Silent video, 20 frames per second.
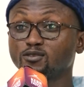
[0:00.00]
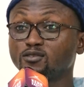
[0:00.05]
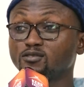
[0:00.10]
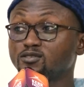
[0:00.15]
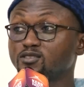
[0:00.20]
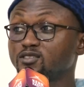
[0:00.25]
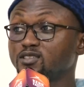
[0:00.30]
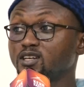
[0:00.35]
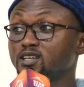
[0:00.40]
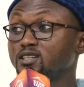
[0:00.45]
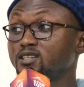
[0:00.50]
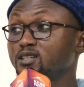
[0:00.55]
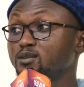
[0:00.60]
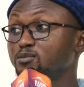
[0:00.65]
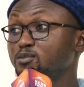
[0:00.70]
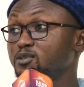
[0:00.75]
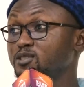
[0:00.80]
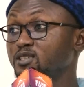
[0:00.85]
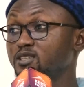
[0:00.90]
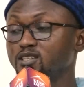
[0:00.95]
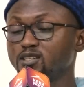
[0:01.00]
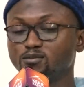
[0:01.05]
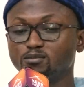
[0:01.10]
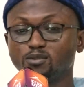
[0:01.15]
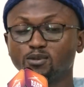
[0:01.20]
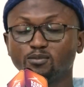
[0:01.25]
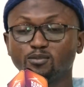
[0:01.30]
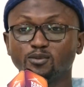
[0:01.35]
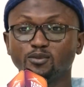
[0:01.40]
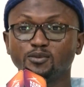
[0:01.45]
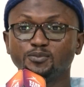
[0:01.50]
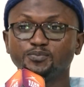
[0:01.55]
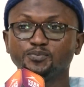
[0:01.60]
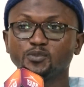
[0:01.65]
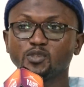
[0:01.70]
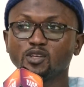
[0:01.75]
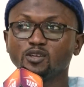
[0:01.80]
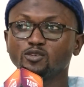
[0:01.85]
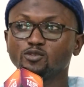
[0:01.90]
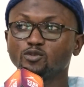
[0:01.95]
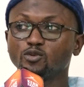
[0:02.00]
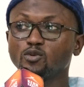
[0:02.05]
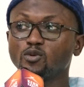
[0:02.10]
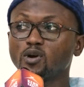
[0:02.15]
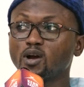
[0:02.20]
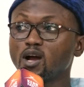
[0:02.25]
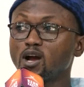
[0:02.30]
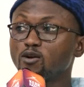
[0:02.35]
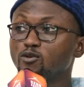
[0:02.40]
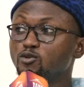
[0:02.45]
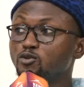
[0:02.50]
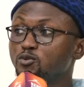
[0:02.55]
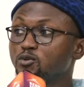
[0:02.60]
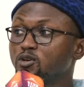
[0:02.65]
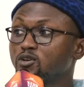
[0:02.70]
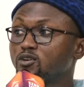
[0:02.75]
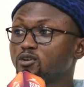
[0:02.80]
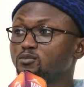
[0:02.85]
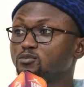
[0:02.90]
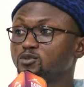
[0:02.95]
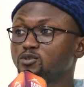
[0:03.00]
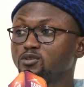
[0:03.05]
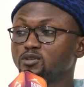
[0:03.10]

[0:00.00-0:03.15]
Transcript: of society represent the people. So how do we come